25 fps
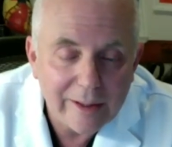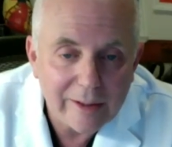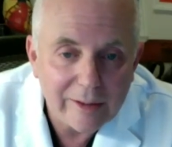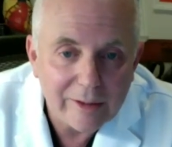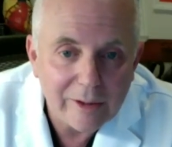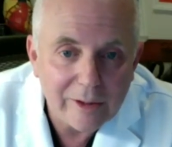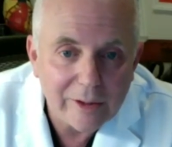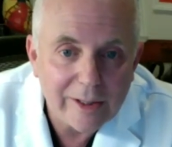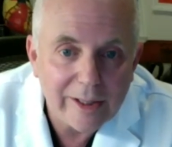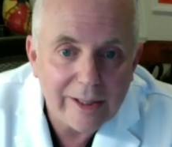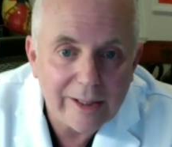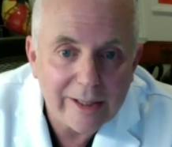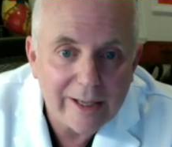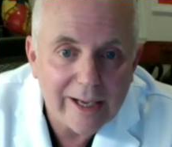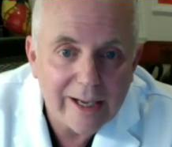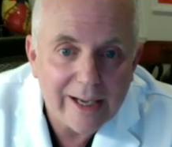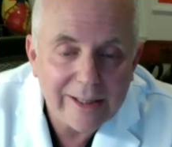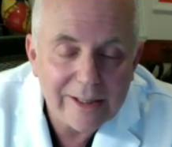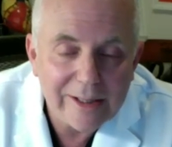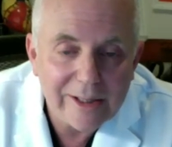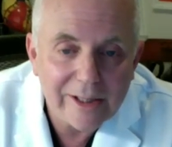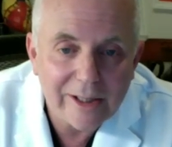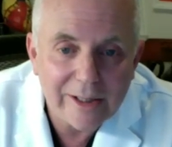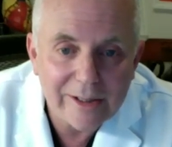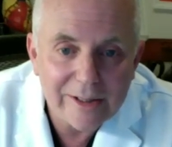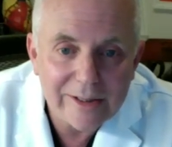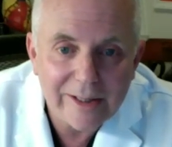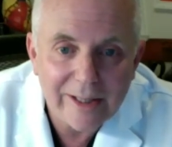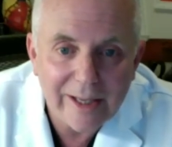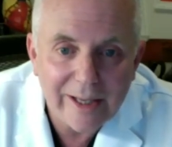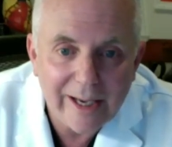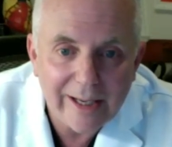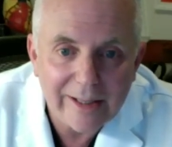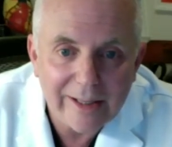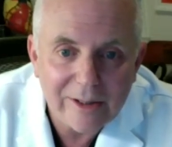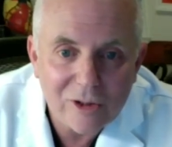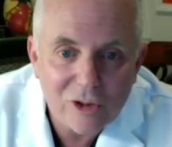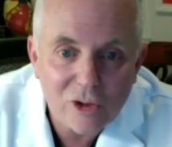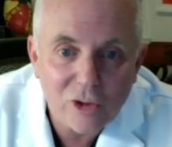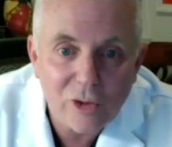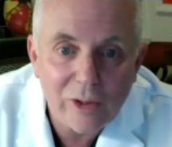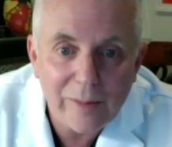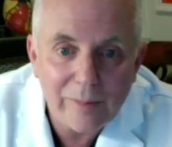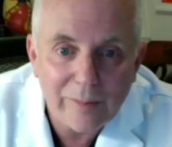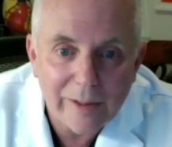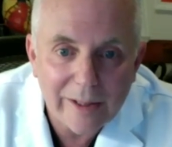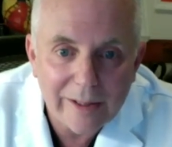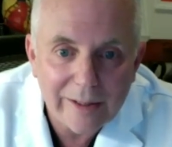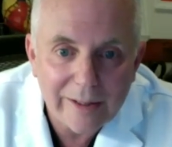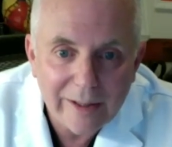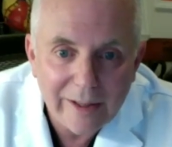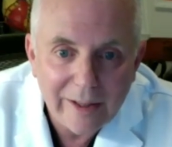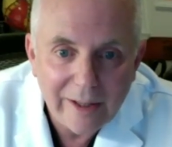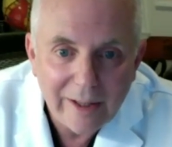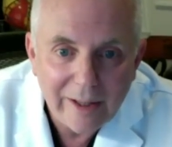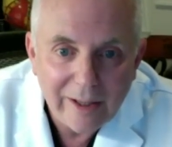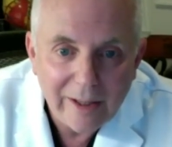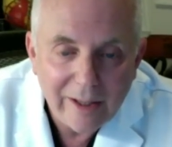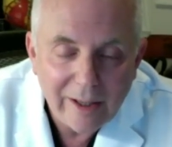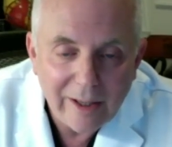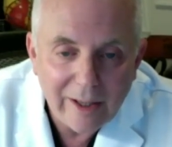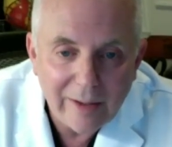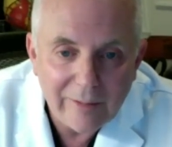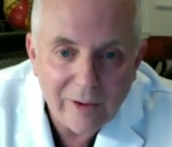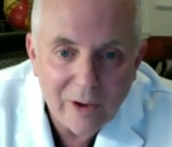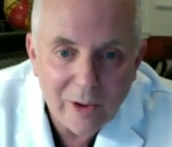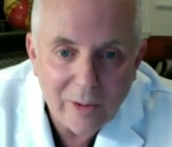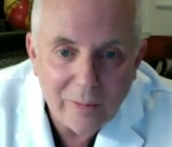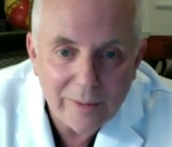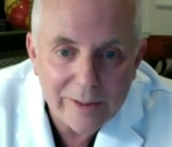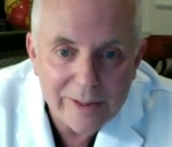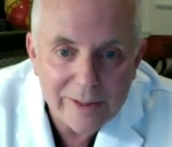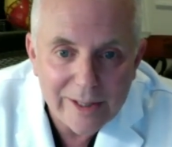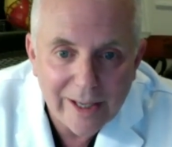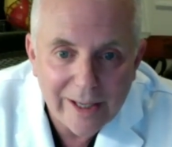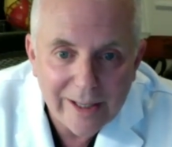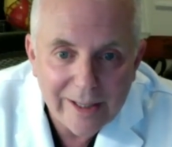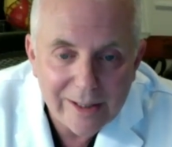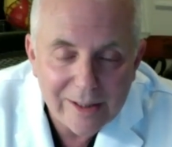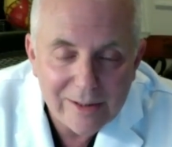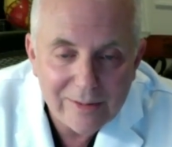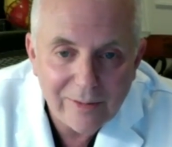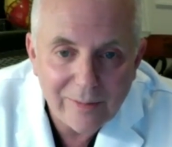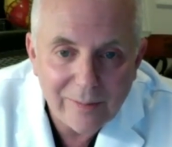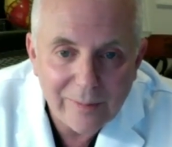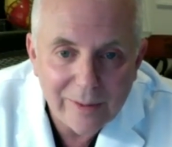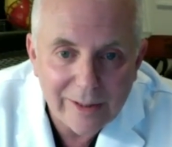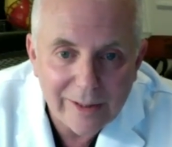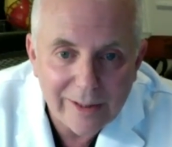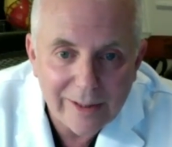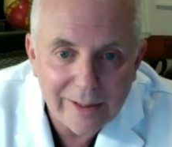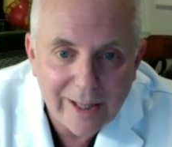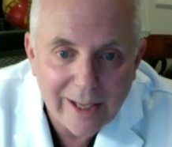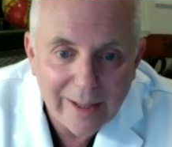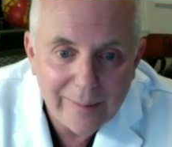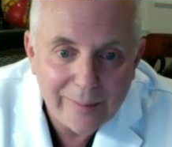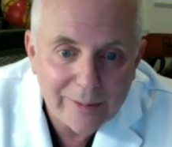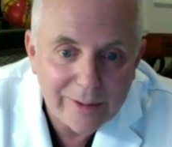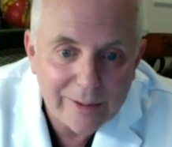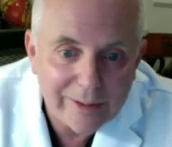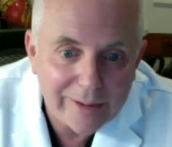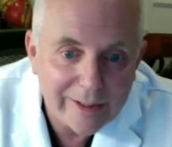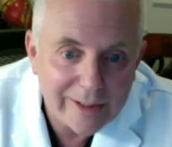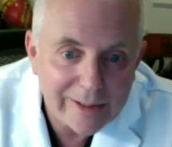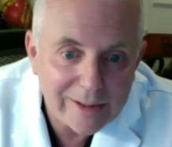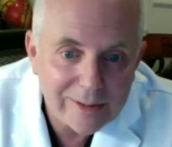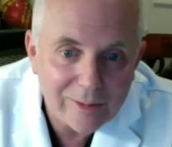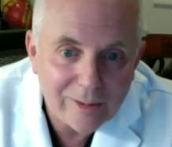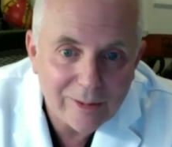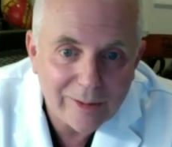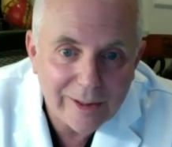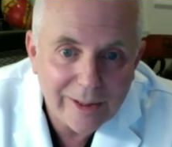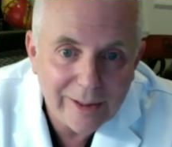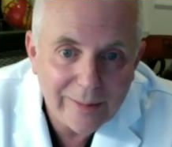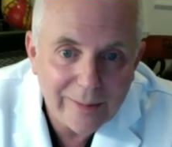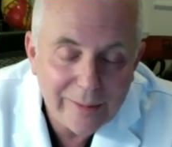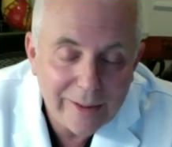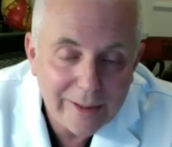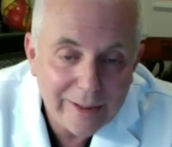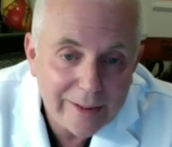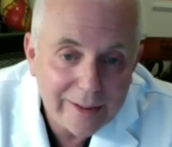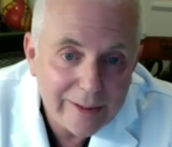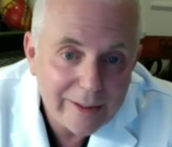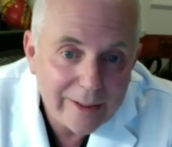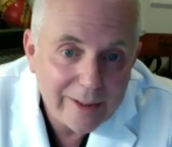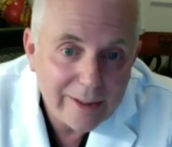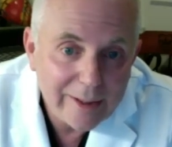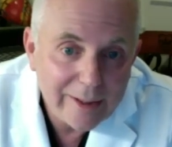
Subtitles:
looking not just at treatment of homozygous familial hypercholesterolemia,